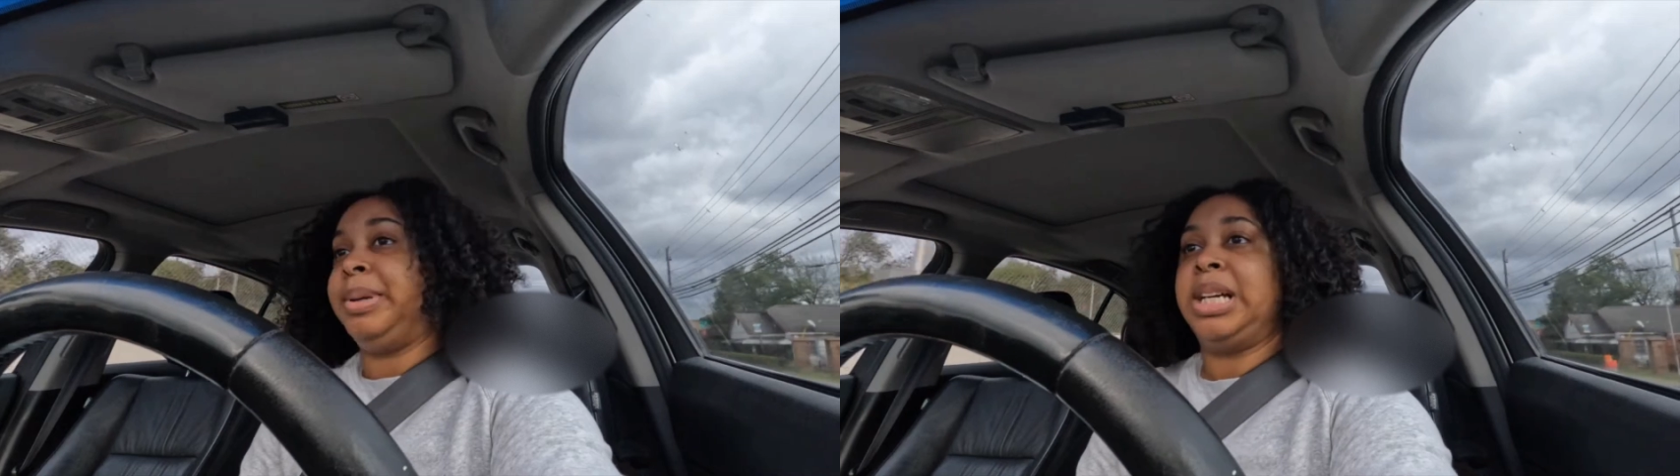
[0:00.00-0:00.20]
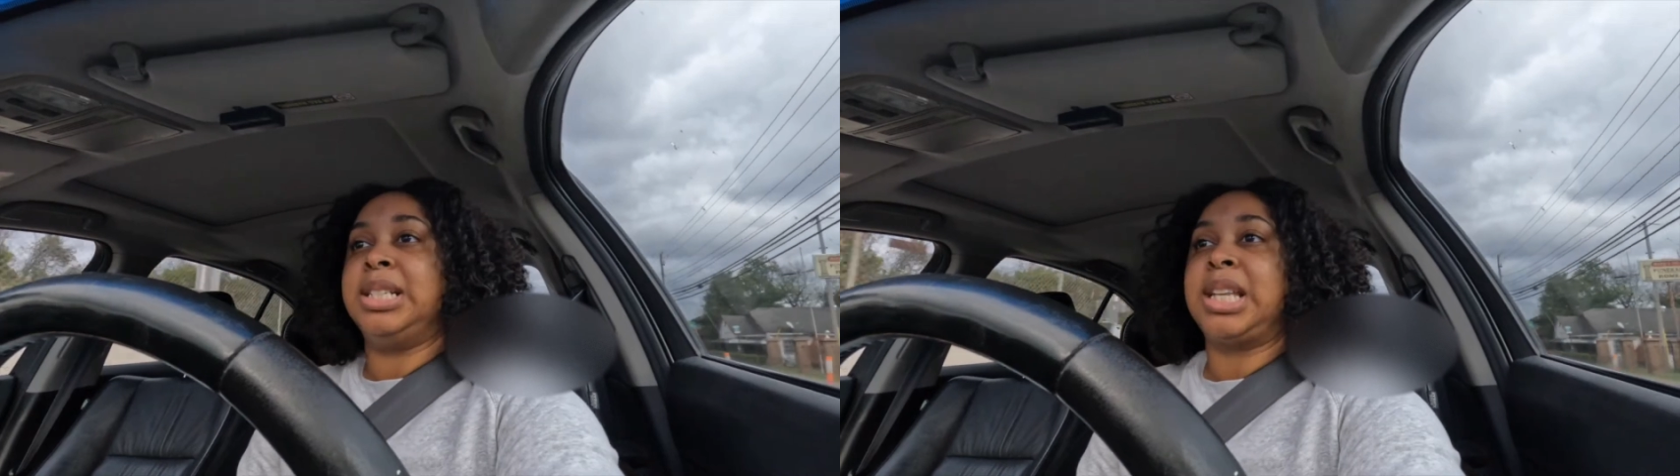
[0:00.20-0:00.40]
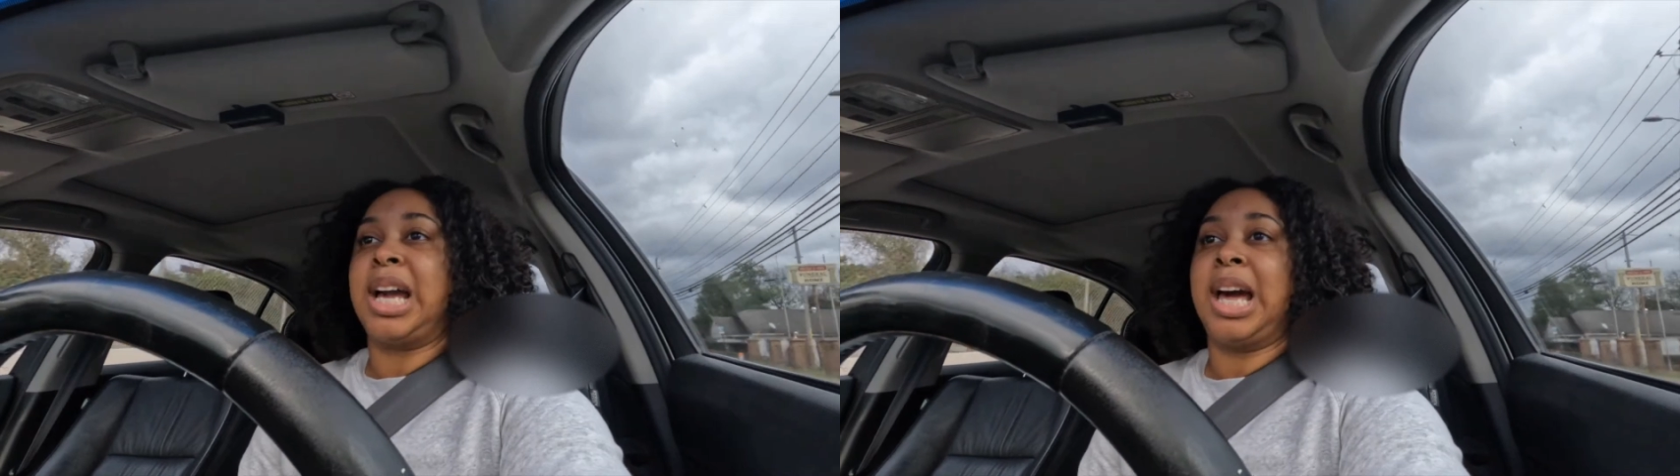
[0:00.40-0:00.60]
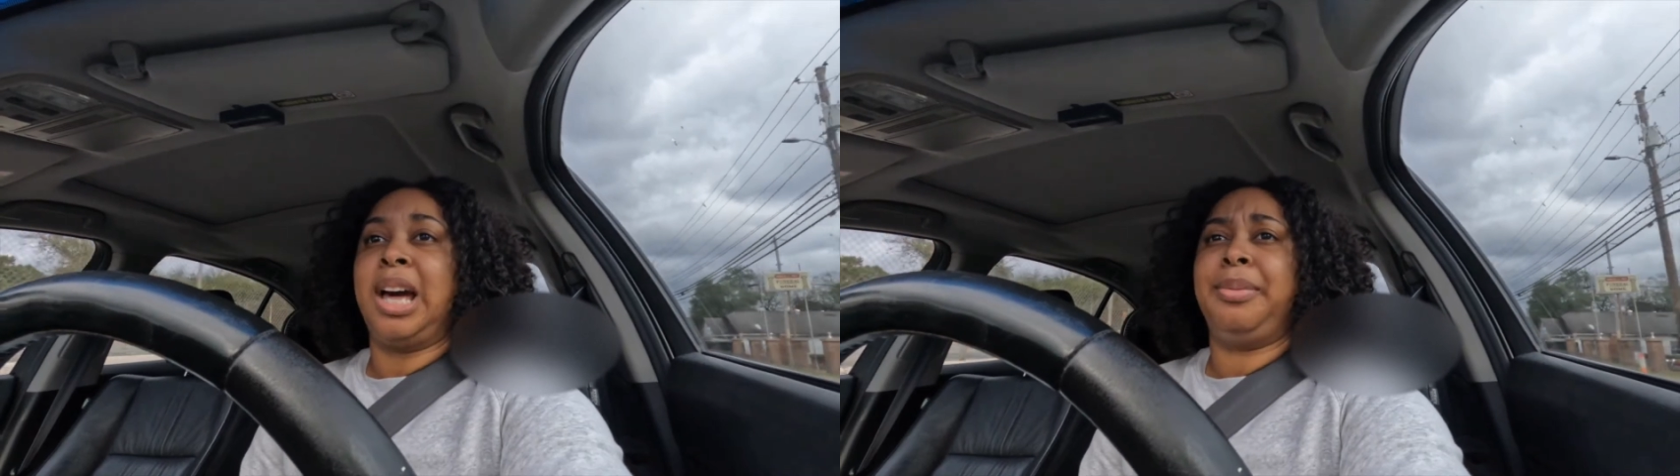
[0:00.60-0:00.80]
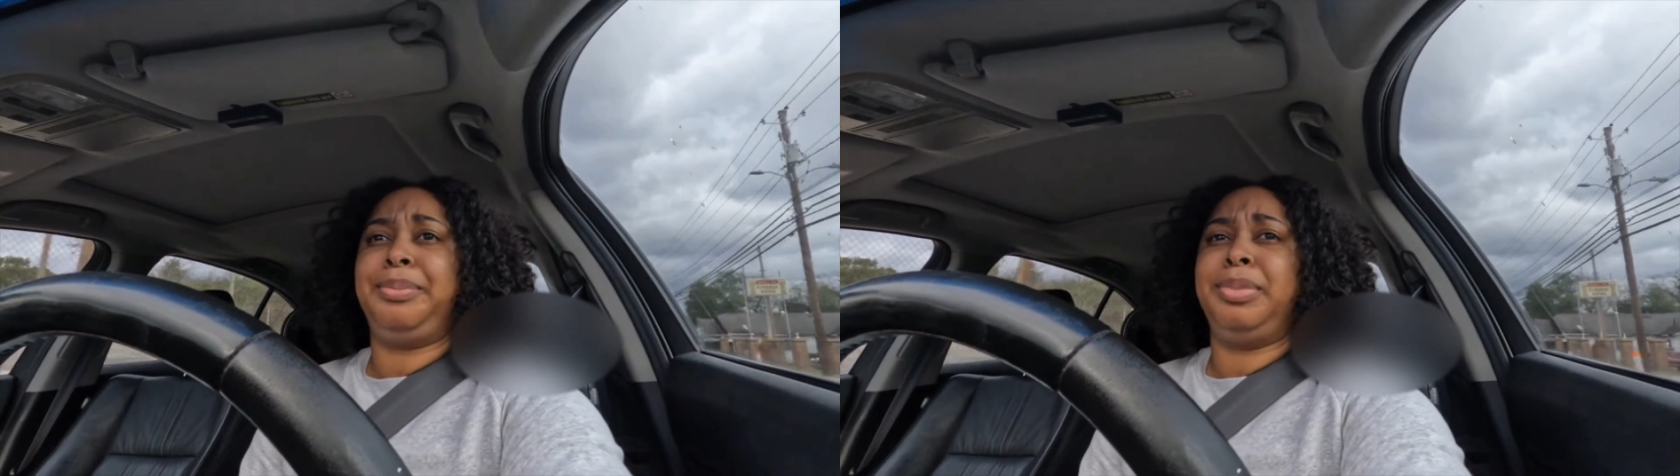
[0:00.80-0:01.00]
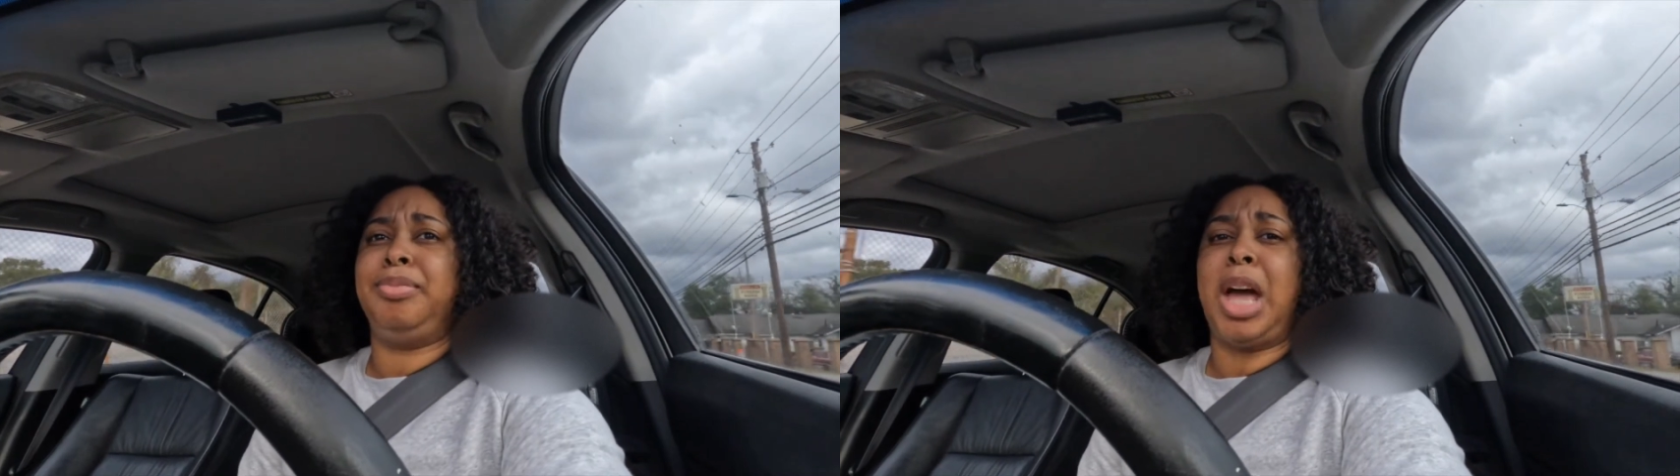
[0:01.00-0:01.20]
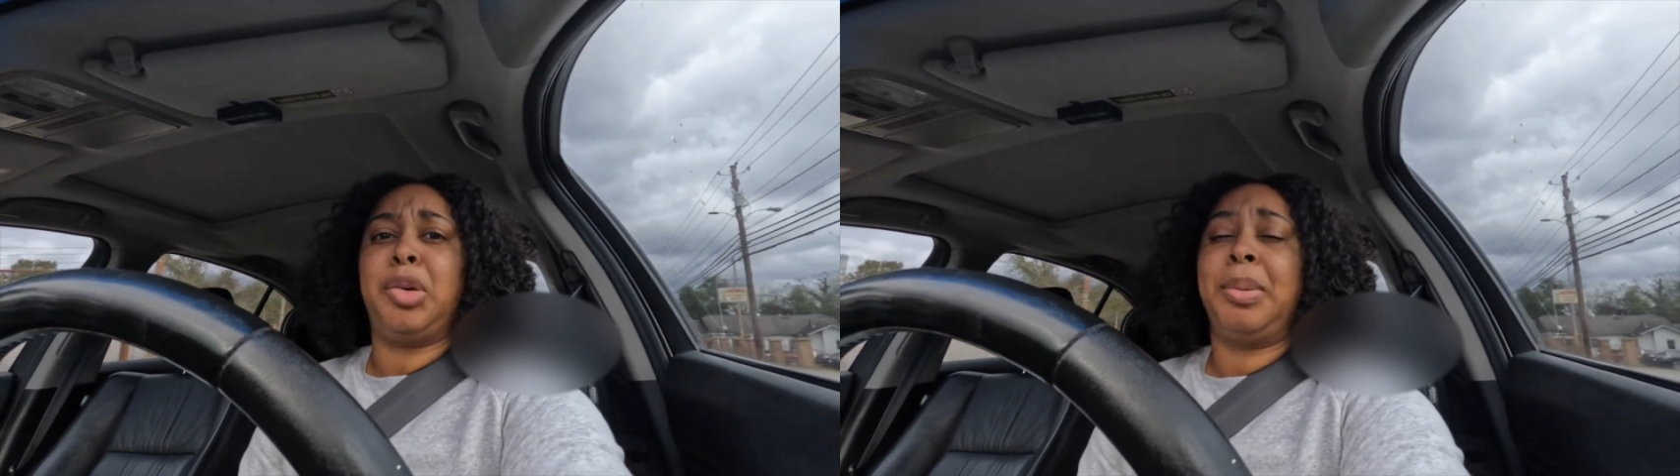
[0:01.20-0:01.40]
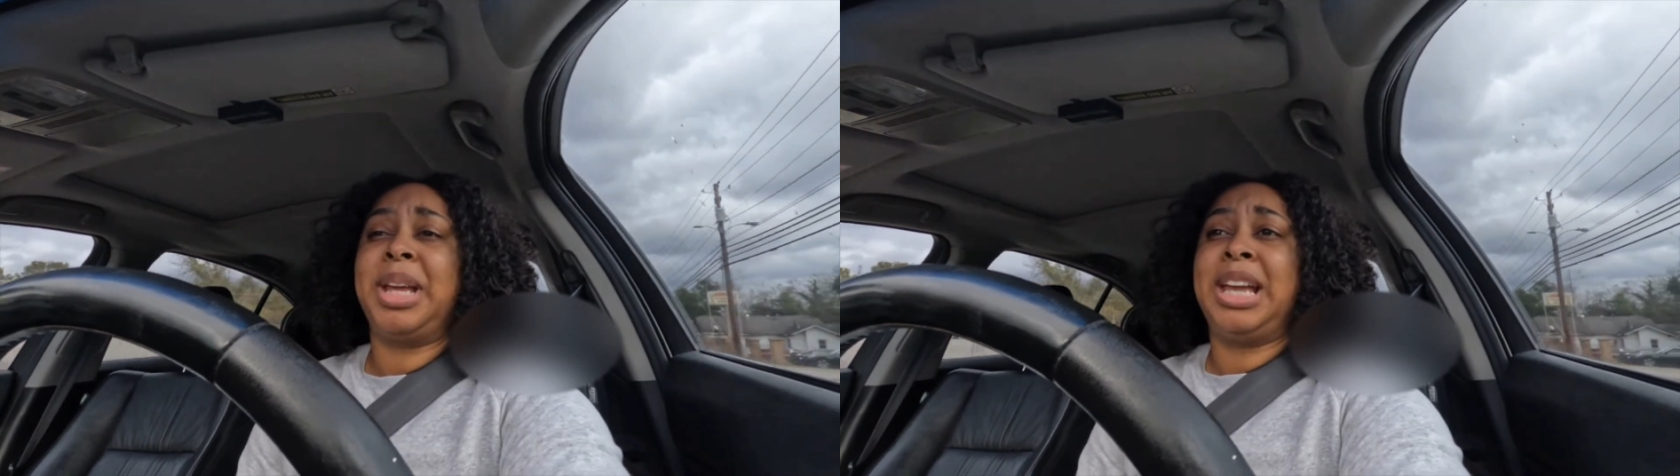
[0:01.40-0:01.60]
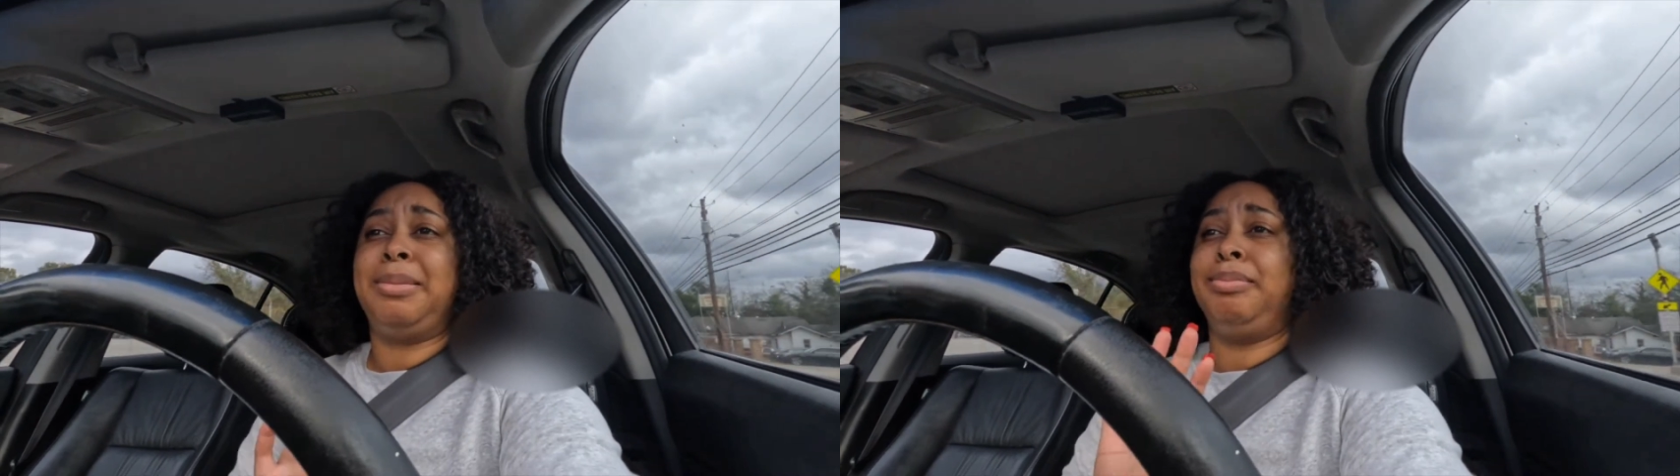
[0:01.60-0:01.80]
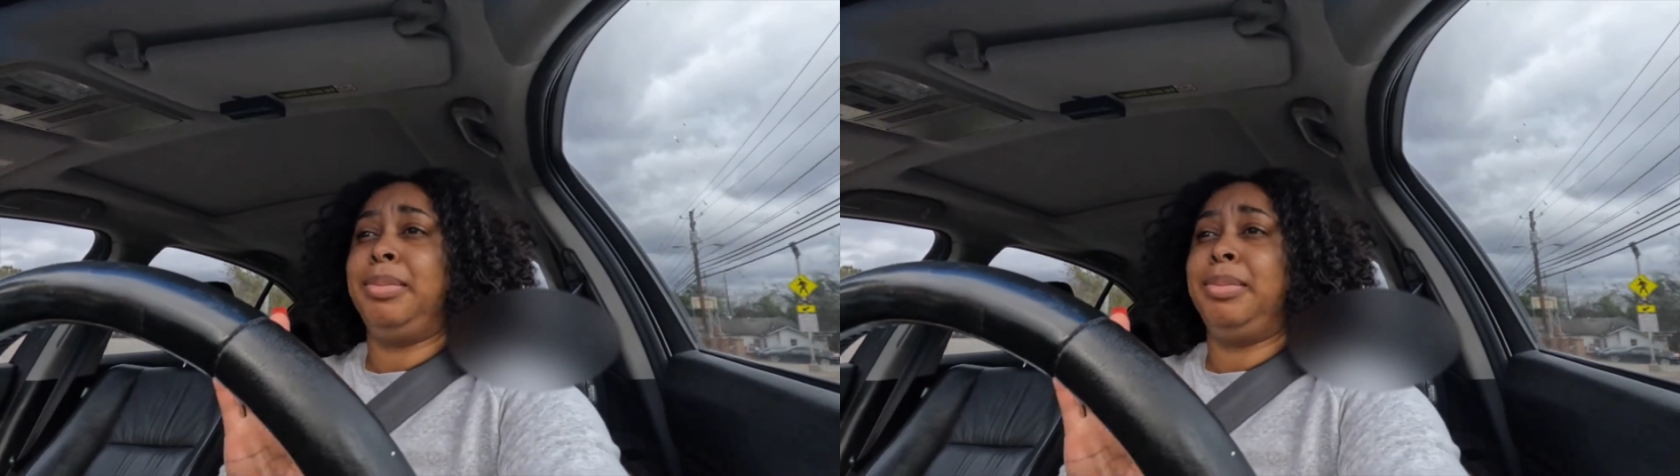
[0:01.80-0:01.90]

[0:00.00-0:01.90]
because I got I normally